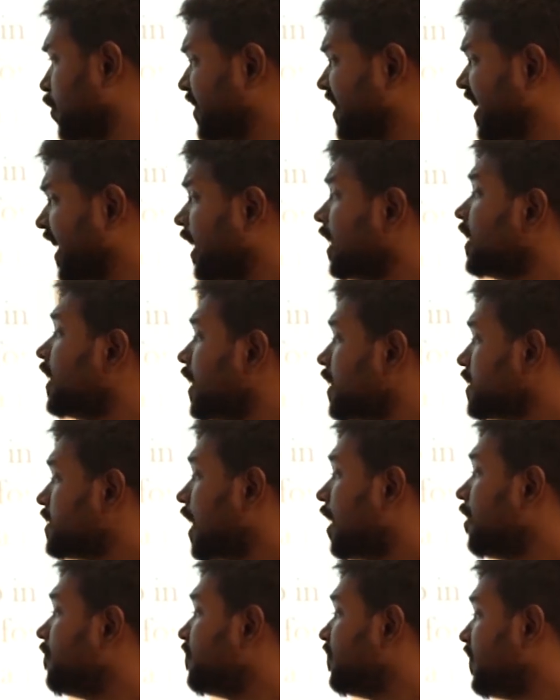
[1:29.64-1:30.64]
do the
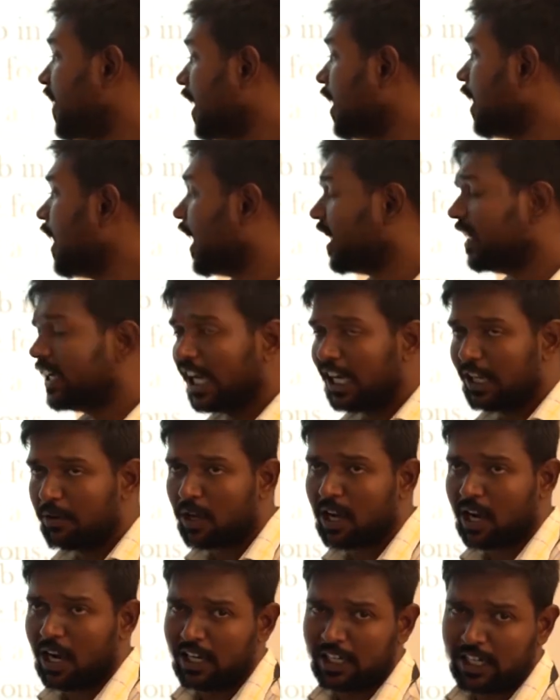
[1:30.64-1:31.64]
job well and
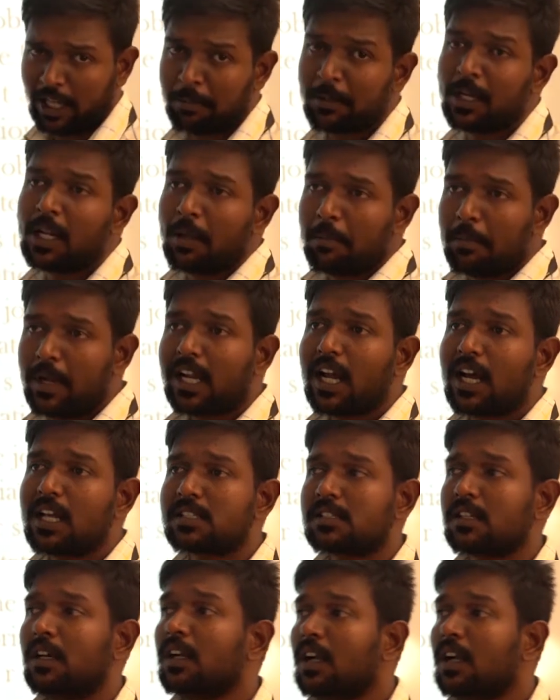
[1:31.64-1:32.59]
deliver on time because